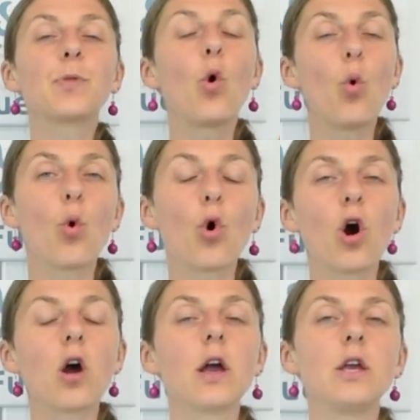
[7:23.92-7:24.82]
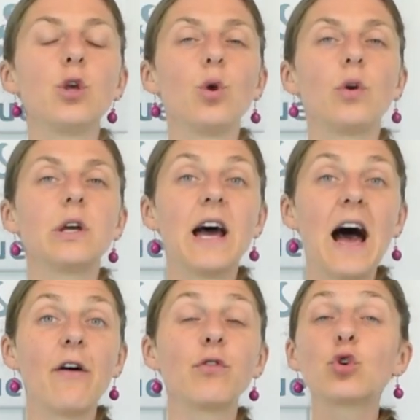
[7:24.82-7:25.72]
or you could
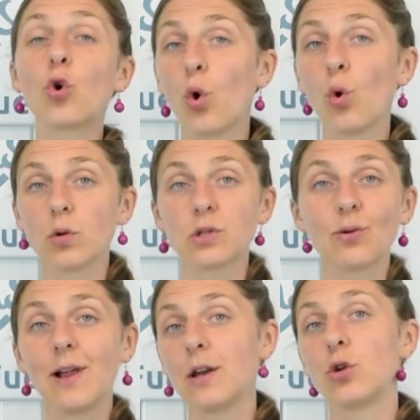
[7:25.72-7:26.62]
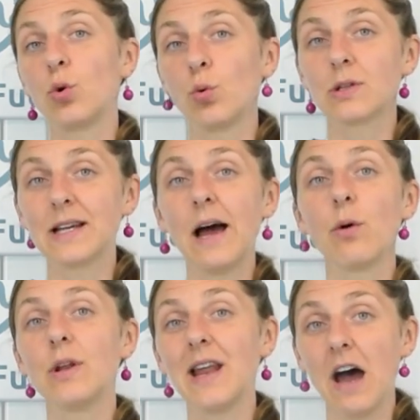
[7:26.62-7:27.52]
have it cold, so let it cool
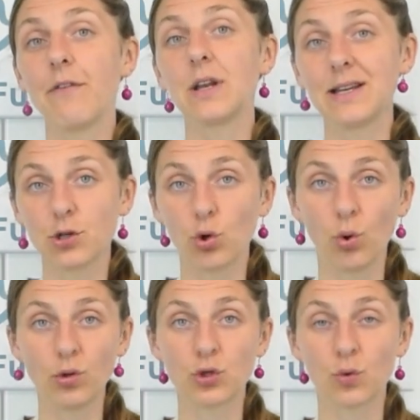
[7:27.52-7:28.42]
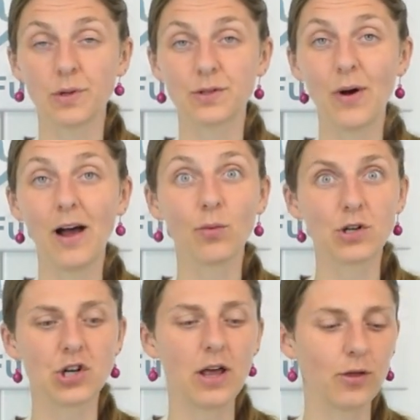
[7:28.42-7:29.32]
down and have it as a cold soup as well,
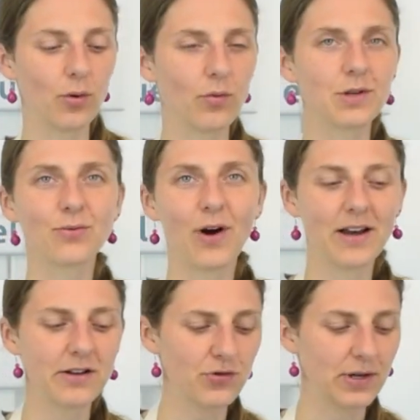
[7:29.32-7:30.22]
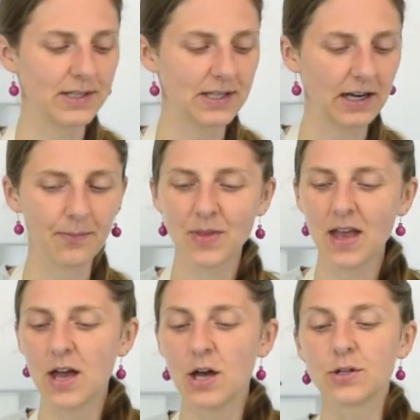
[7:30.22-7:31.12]
which I thought was quite interesting.
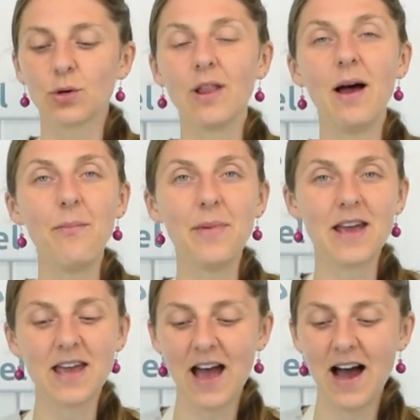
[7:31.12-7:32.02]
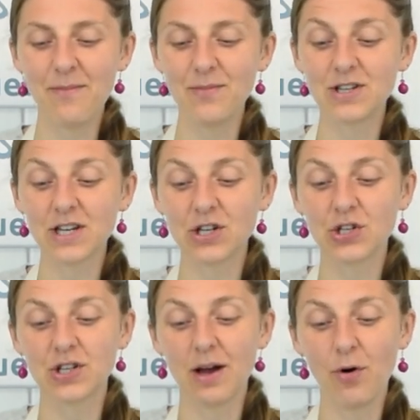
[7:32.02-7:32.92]
So let me dish
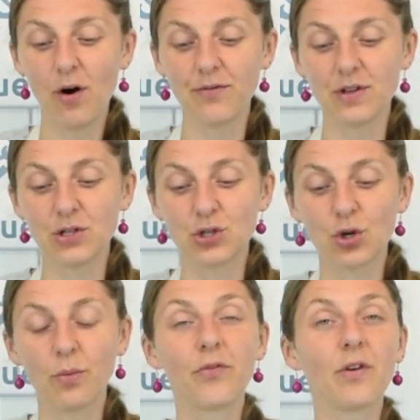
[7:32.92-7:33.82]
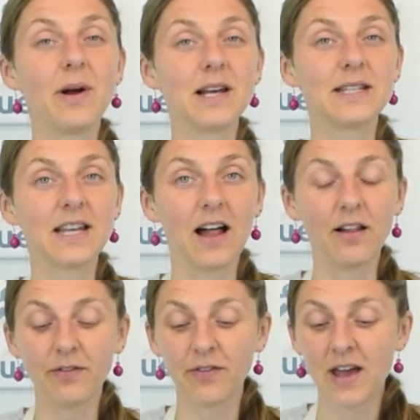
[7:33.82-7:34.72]
some of this soup for
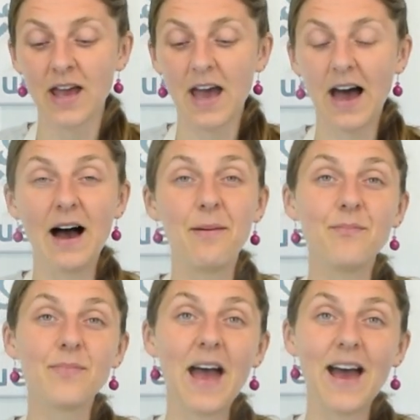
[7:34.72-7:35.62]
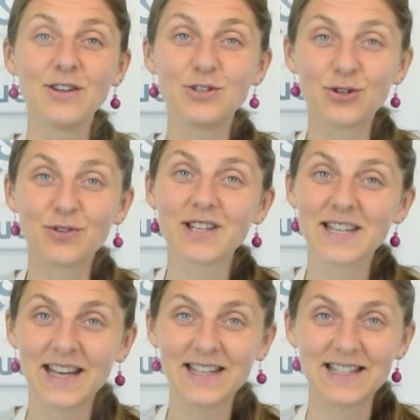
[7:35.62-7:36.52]
myself and do the
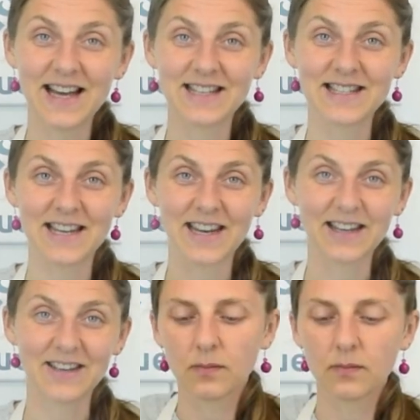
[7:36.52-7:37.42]
taste testing.